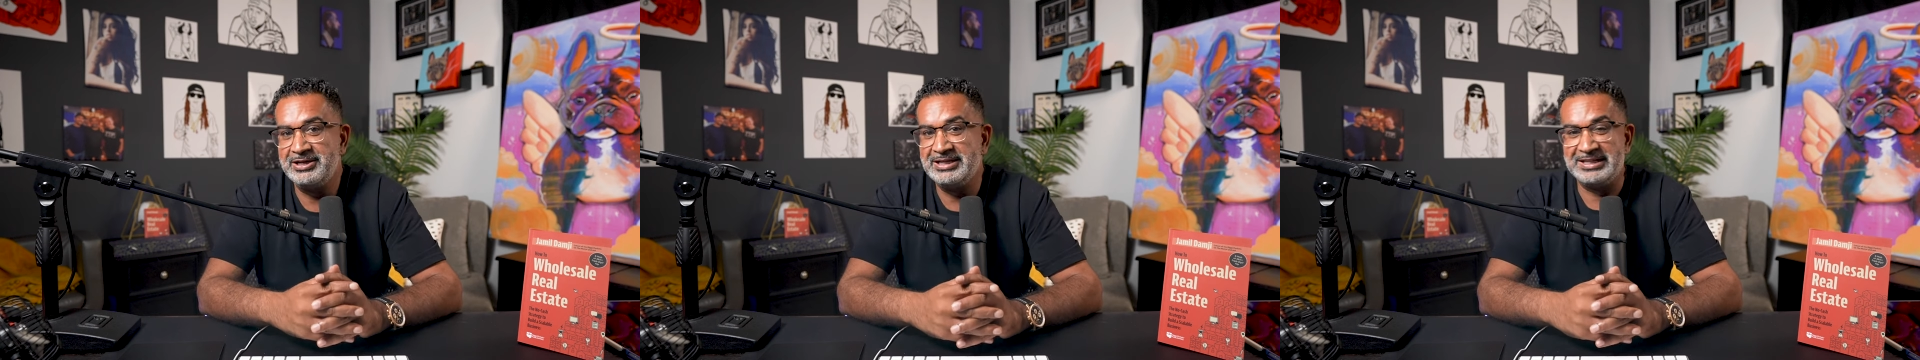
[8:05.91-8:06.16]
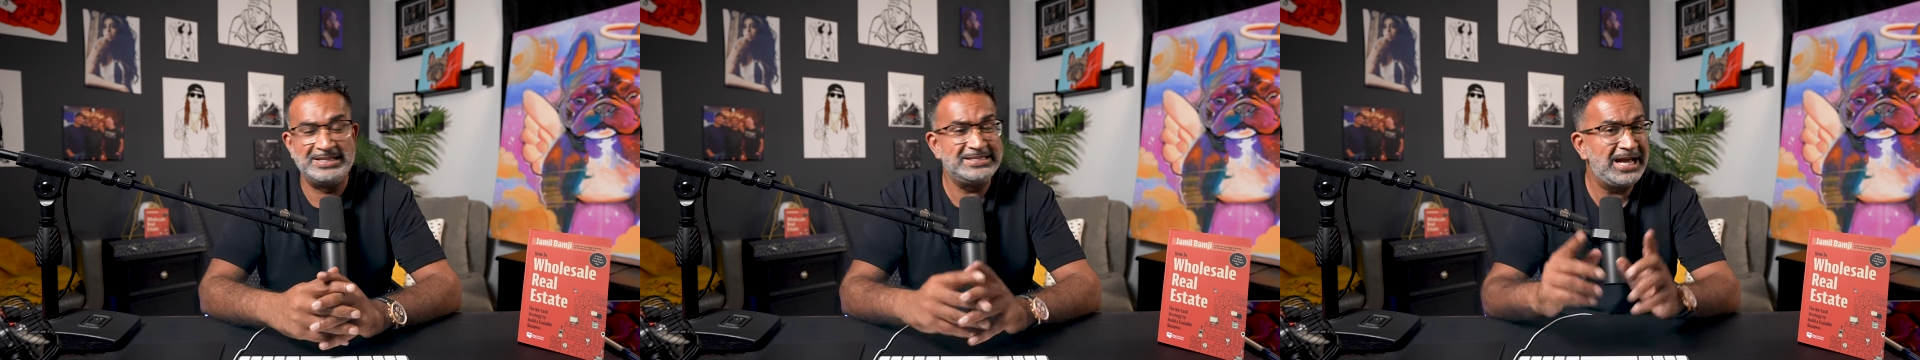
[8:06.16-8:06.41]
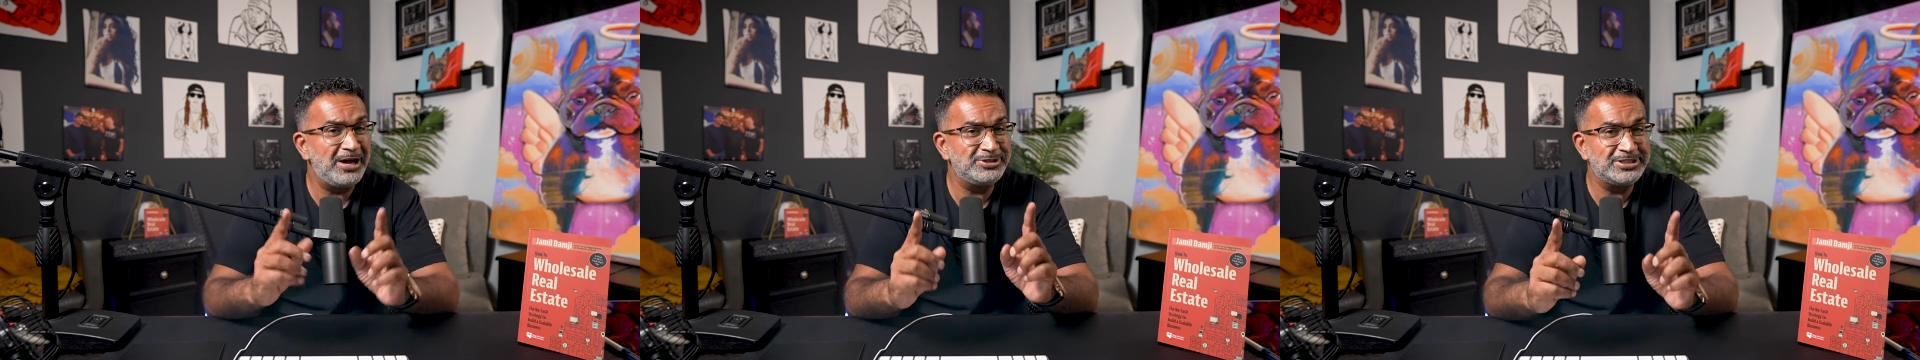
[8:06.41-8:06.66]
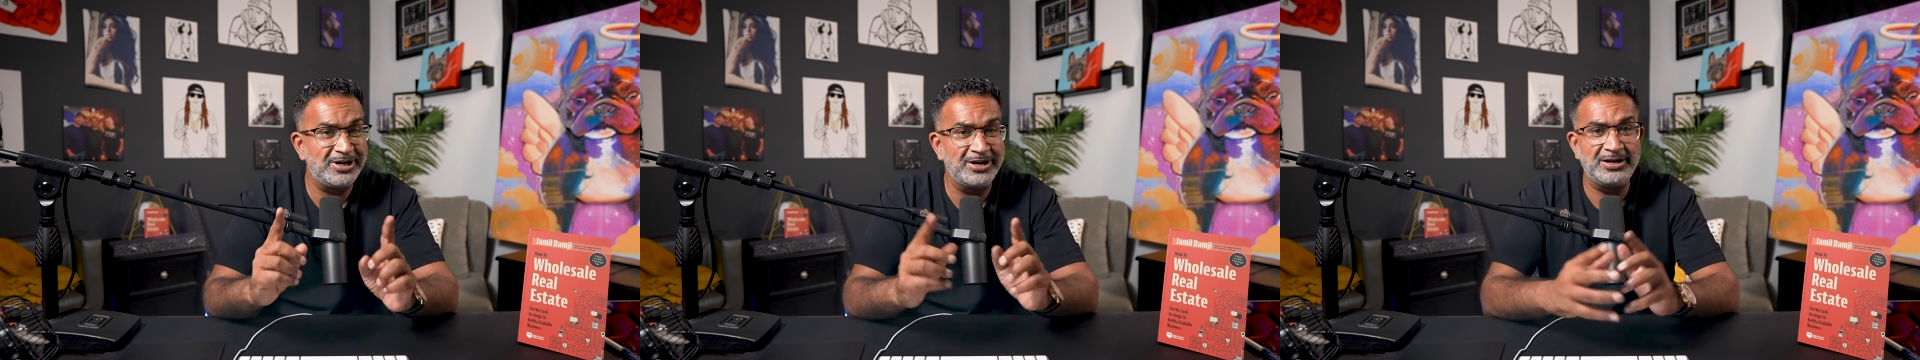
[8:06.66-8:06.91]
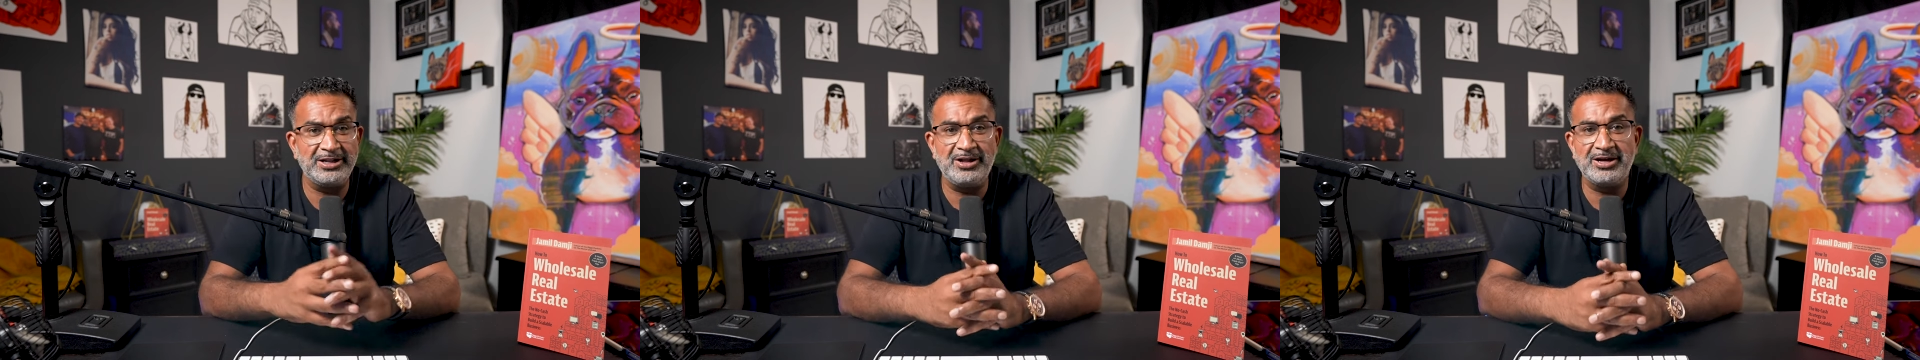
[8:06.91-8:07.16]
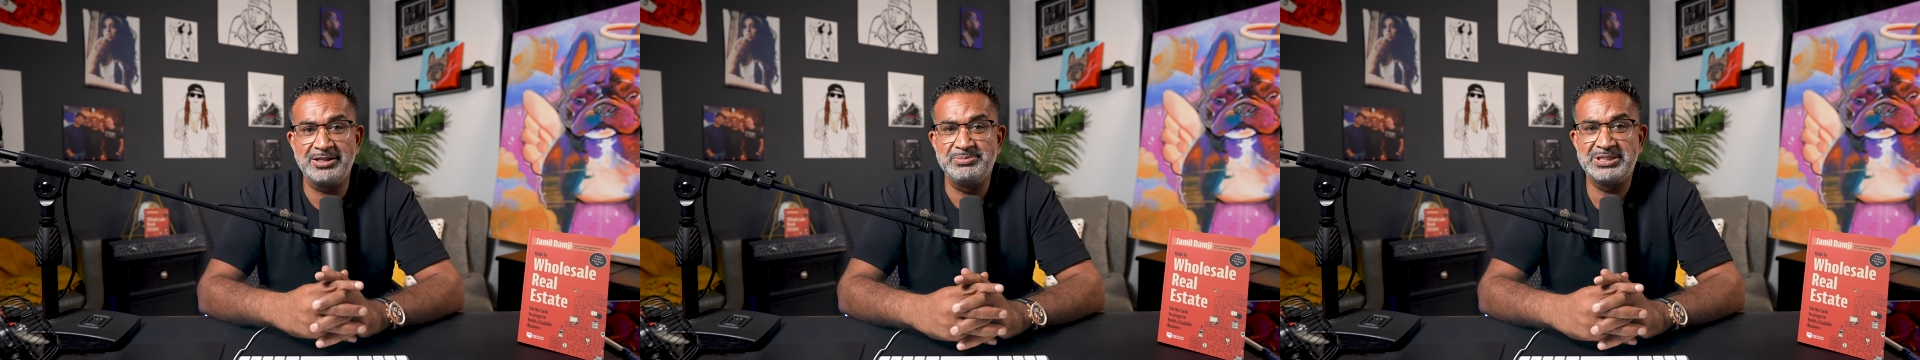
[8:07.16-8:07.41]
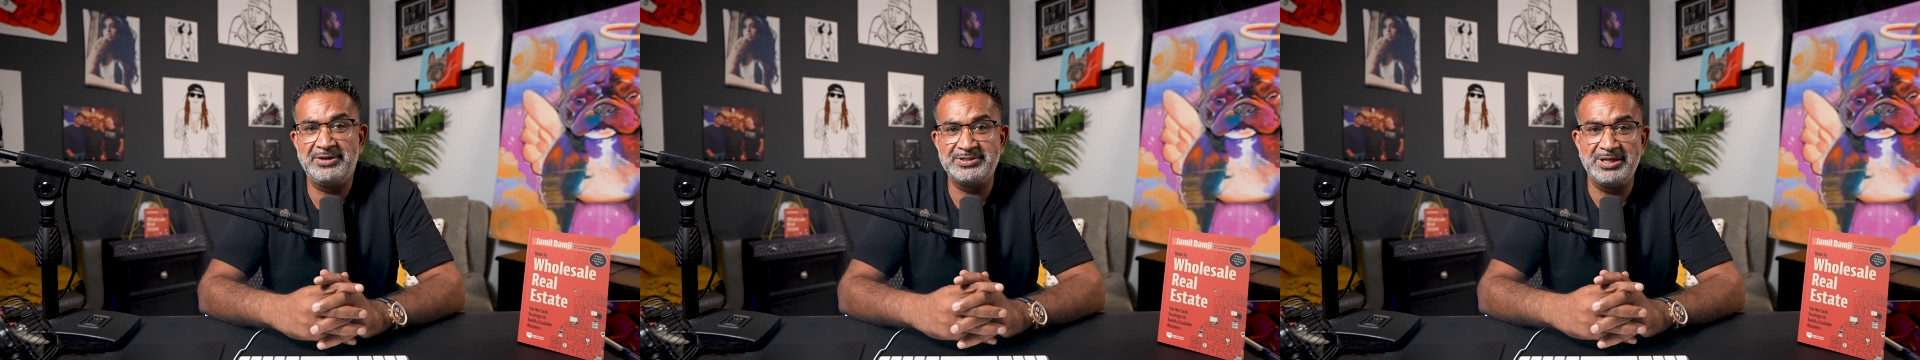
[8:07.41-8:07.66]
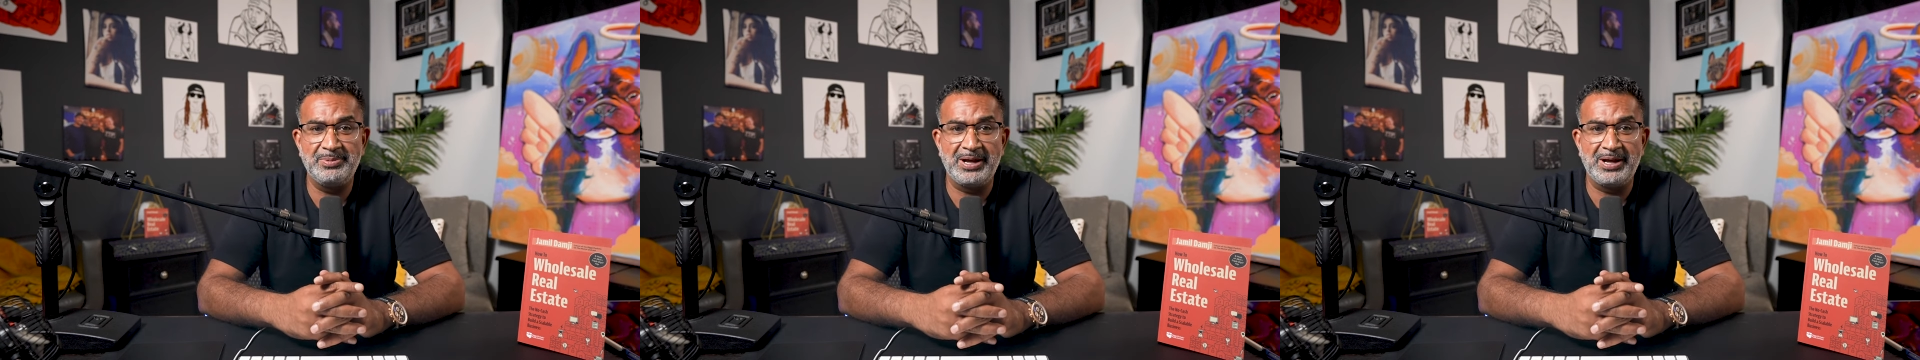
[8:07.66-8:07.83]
These houses aren't going to lock themselves up,